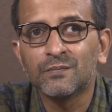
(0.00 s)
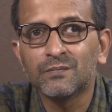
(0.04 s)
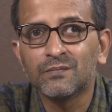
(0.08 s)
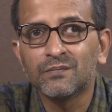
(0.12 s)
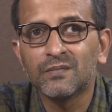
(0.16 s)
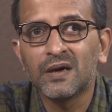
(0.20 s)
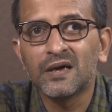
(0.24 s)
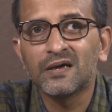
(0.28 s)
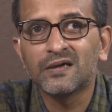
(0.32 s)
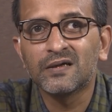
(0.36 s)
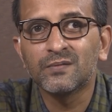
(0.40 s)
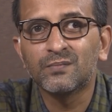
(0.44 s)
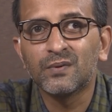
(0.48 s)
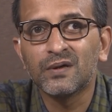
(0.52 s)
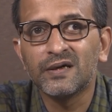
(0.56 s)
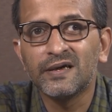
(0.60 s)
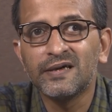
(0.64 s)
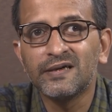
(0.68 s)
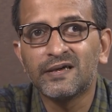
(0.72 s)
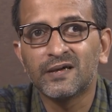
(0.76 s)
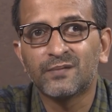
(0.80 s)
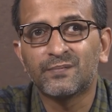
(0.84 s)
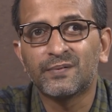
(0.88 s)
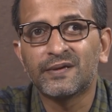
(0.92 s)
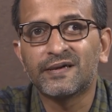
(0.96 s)
multiple
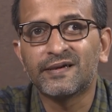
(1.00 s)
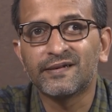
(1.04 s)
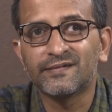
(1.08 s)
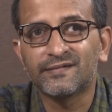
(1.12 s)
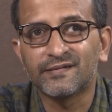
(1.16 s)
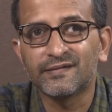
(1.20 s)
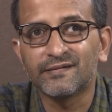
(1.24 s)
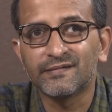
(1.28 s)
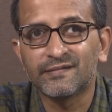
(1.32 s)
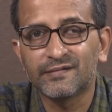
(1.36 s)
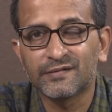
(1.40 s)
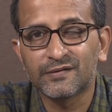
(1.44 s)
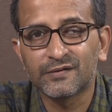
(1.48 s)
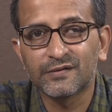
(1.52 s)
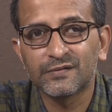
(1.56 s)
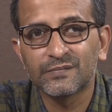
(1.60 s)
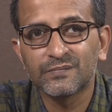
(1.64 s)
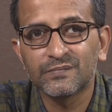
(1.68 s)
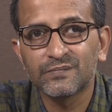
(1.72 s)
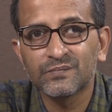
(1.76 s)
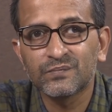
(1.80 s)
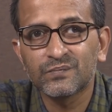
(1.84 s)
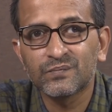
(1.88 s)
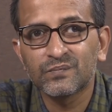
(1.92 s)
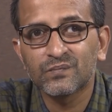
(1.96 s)

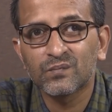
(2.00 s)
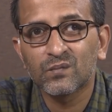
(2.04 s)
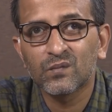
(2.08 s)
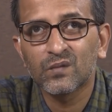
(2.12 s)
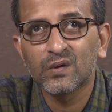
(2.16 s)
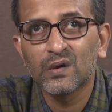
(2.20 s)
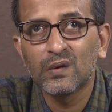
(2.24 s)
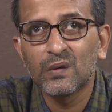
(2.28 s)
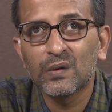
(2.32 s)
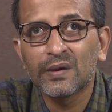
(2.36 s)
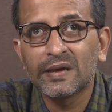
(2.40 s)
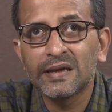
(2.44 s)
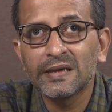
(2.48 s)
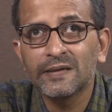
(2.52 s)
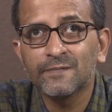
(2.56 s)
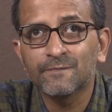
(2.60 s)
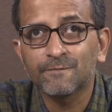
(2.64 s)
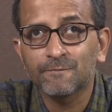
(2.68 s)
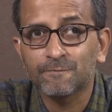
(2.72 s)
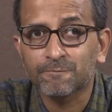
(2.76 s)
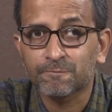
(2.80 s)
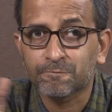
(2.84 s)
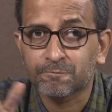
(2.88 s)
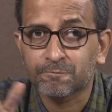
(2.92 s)
interpretations. Okay?